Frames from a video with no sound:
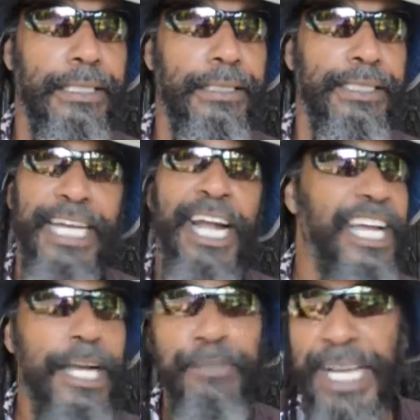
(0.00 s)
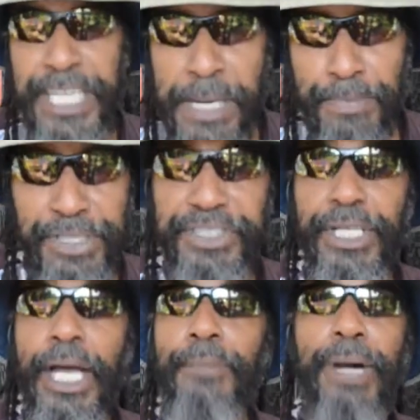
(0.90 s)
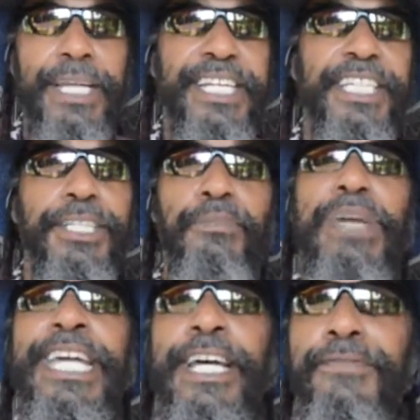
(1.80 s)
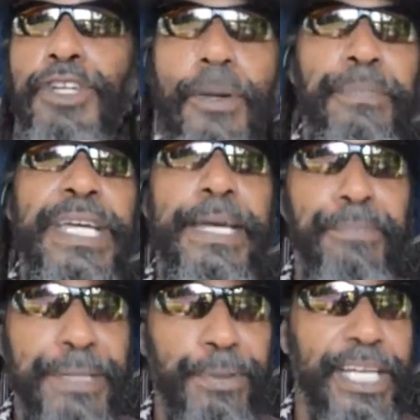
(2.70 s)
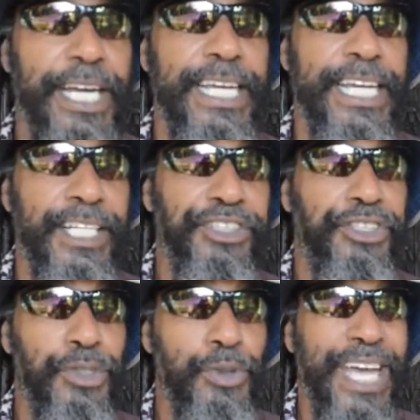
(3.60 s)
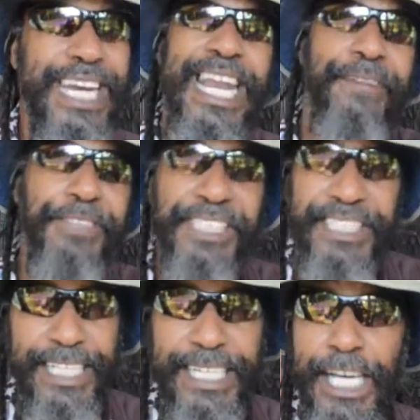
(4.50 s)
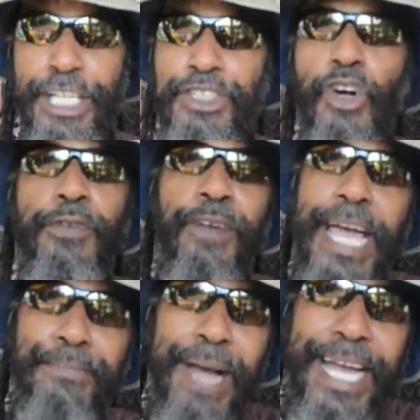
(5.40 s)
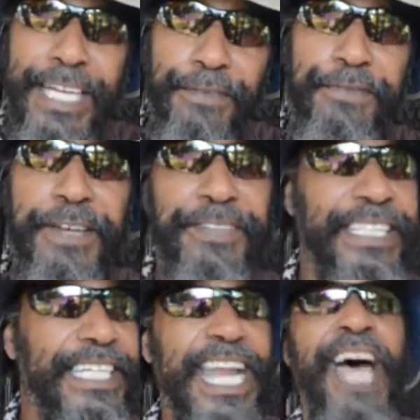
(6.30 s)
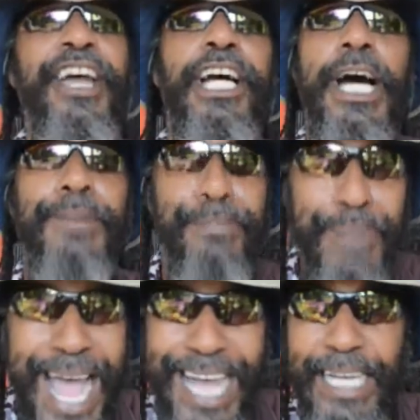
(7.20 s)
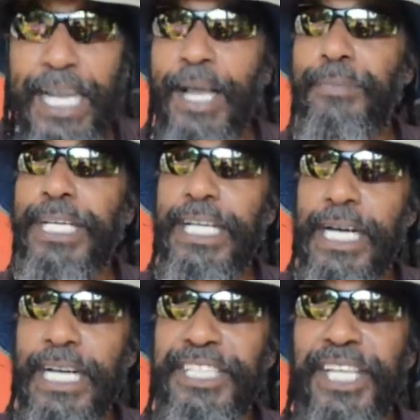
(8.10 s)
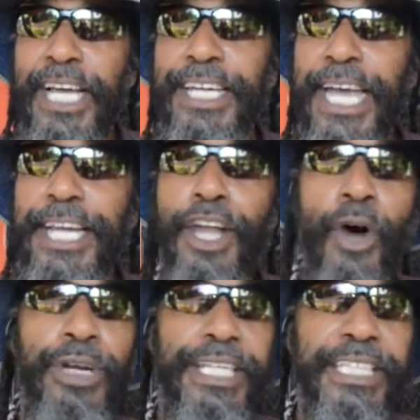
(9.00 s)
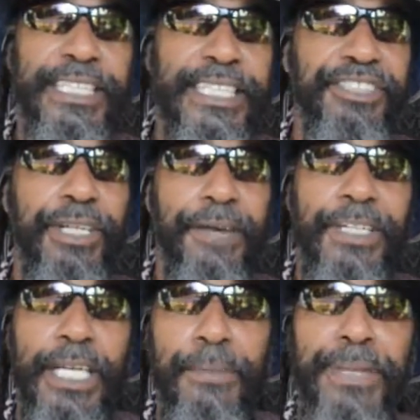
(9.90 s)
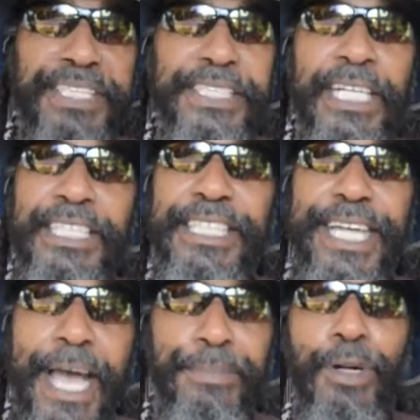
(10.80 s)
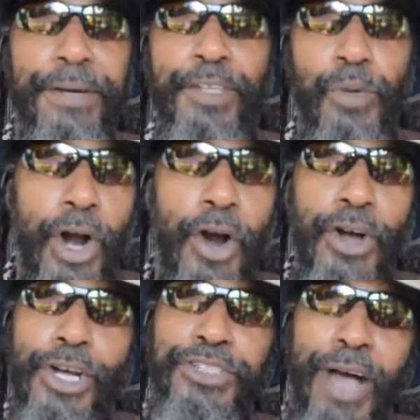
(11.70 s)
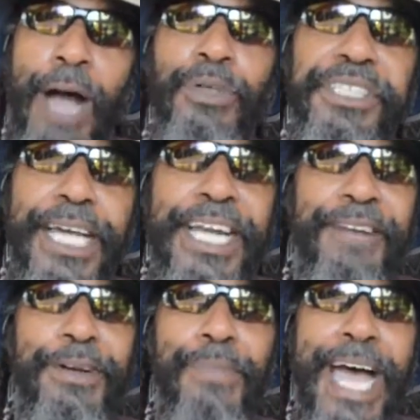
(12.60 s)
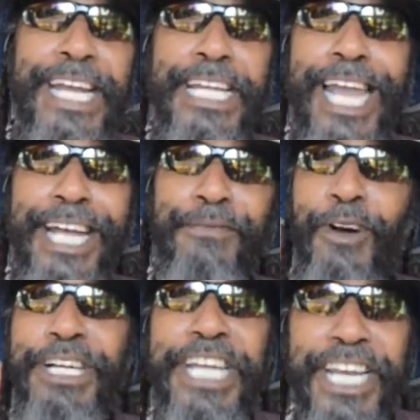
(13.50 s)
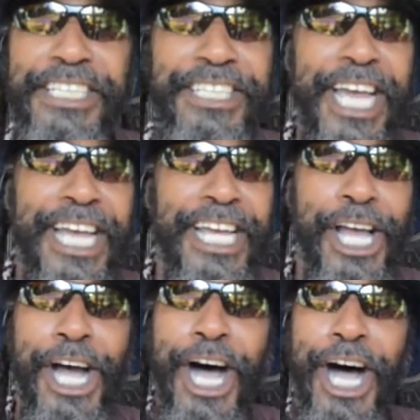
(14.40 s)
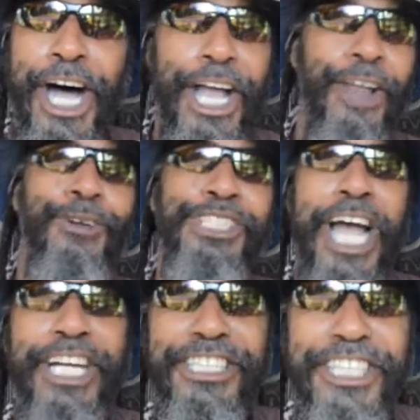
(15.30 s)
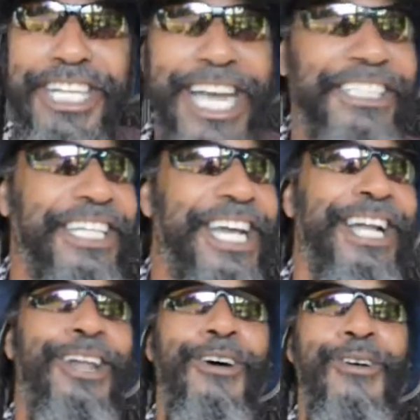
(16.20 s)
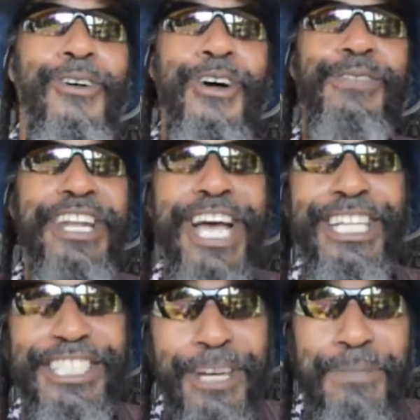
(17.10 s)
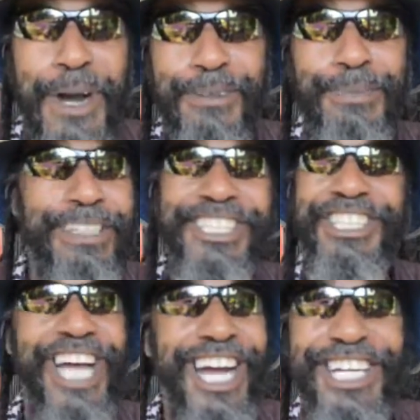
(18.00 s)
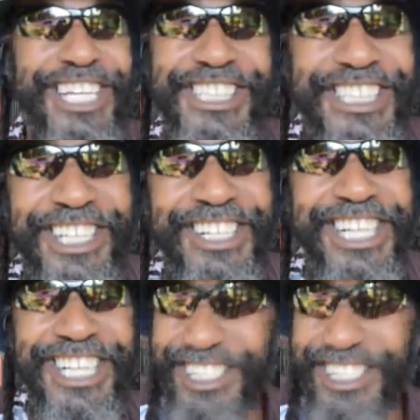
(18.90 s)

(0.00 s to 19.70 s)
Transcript: They're here in big numbers, but there's many of European people that are here too that left the city, took flight back in the 50s, and now they're coming back because they know that the District of Columbia still is the capital of the world. So I would say to everybody, like Funkadelic say, hello Chocolate City, I say hello vanilla suburbs, but the chocolate is still here.